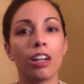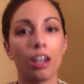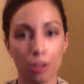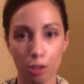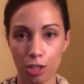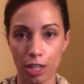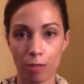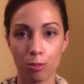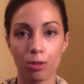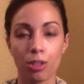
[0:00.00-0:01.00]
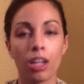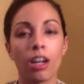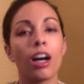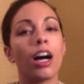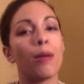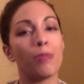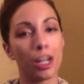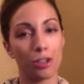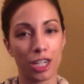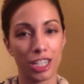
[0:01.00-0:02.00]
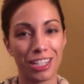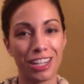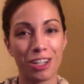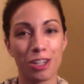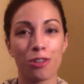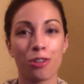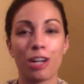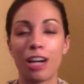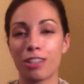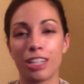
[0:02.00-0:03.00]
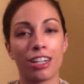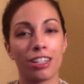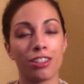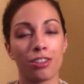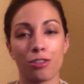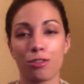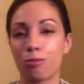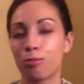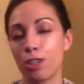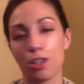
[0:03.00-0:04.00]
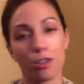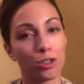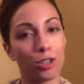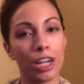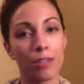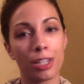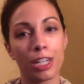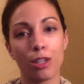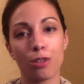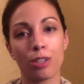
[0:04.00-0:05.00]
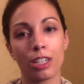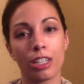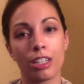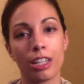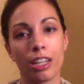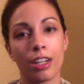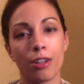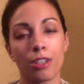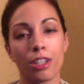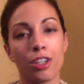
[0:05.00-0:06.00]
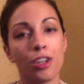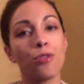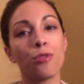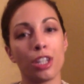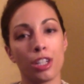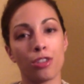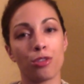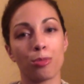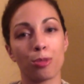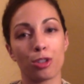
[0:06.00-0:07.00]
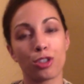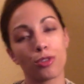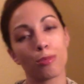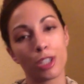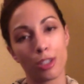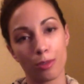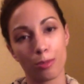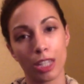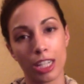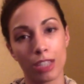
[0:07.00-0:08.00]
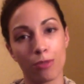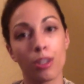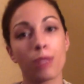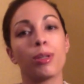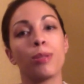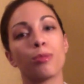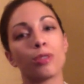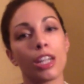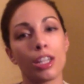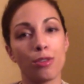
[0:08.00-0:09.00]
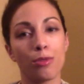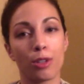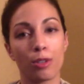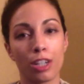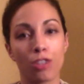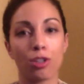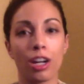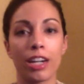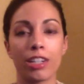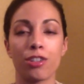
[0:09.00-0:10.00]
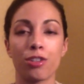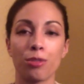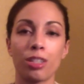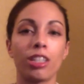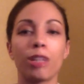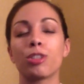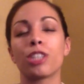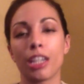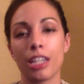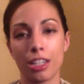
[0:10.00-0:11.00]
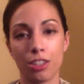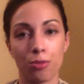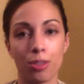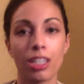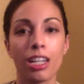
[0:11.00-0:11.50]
Understandable. I'm not trying to tell you out there to, try and rekindle anything, or that you need to approach from a different place with people that you've already tried to establish that connection with.